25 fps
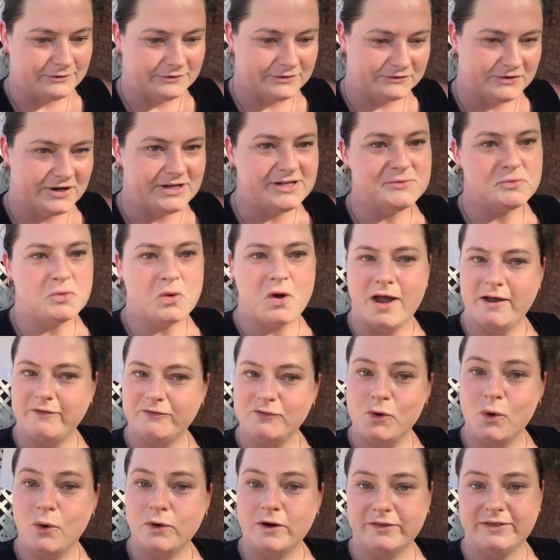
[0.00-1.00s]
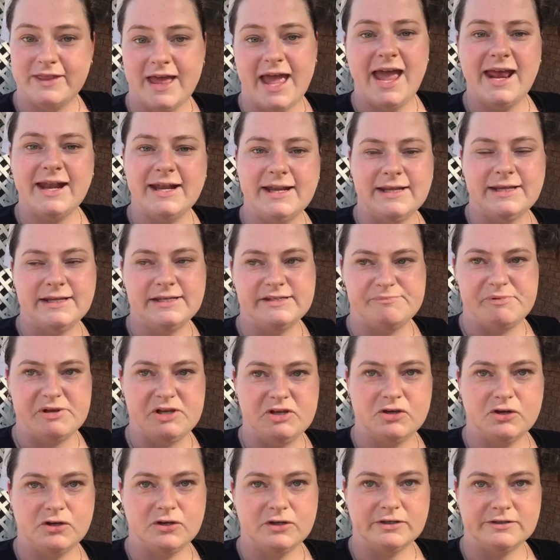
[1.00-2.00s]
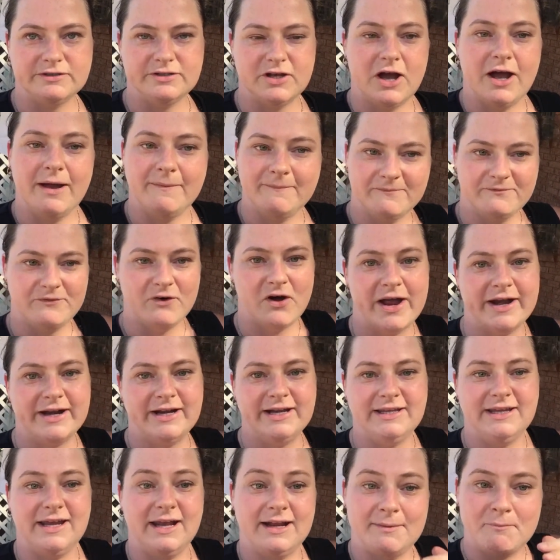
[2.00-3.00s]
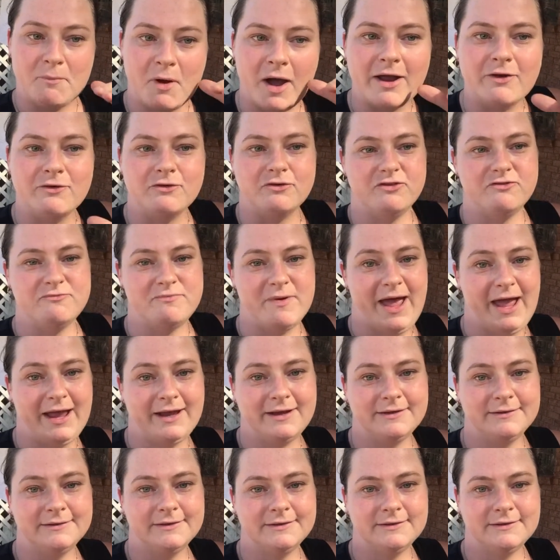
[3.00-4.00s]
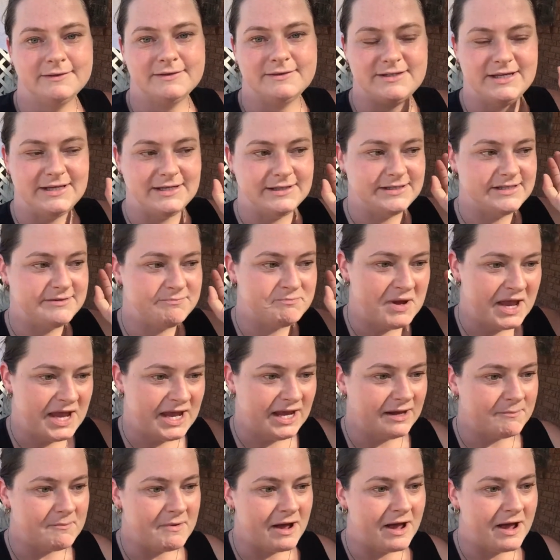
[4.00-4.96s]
the reason why I've called it that is because I'm finally getting my groove back. Since being a